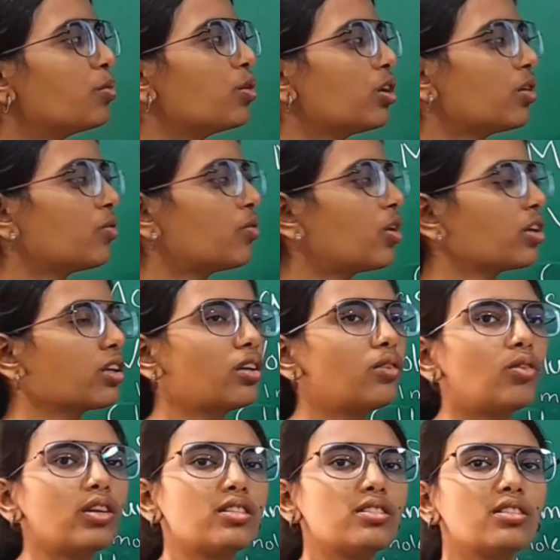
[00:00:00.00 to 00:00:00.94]
mole of water
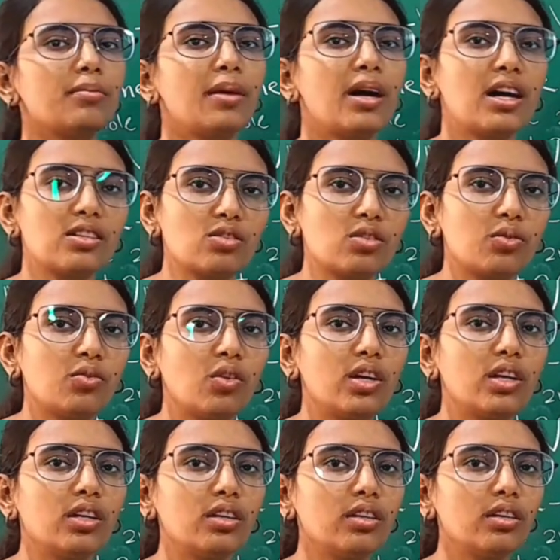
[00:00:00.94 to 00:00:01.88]
what is the mass of
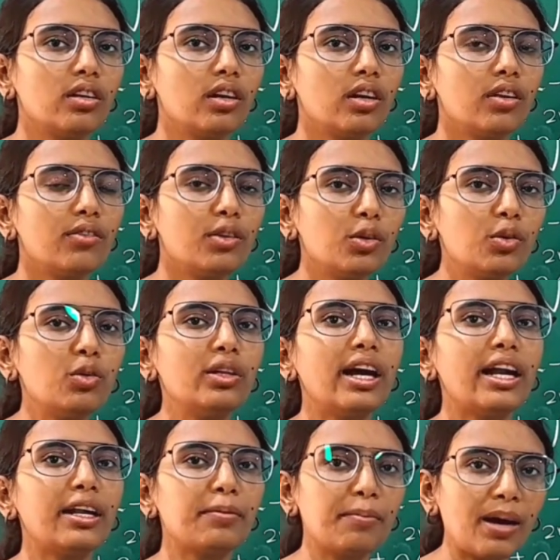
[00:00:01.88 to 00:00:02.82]
water. We know
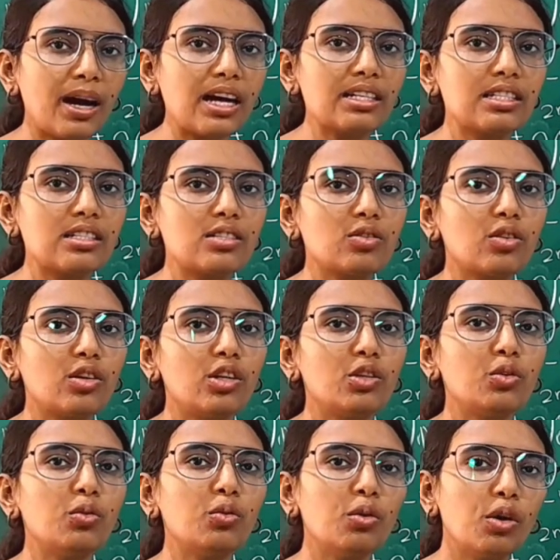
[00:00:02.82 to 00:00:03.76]
that mass is equal
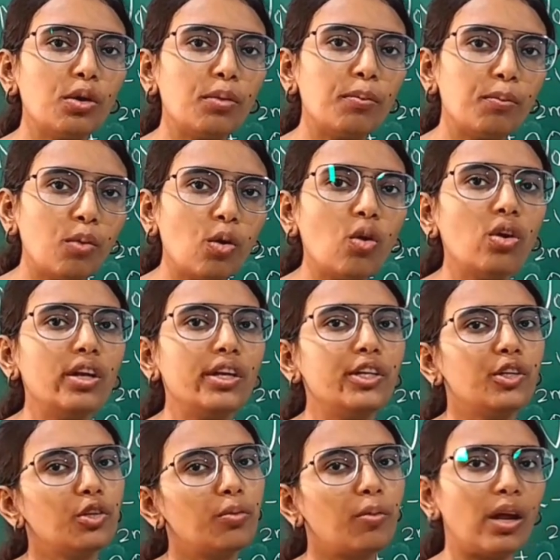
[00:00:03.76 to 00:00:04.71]
to mole
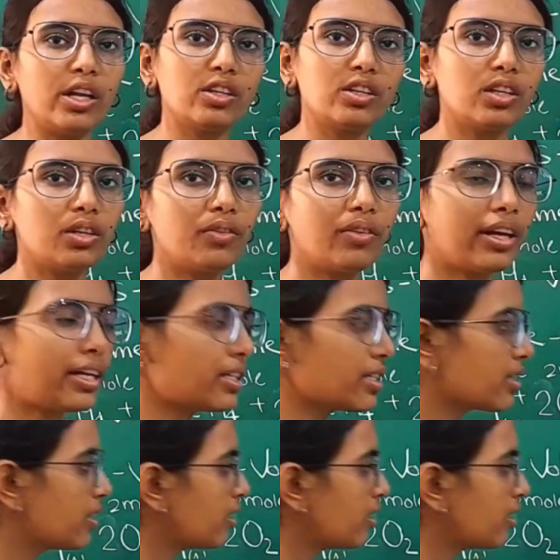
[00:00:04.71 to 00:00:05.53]
into molecular weight.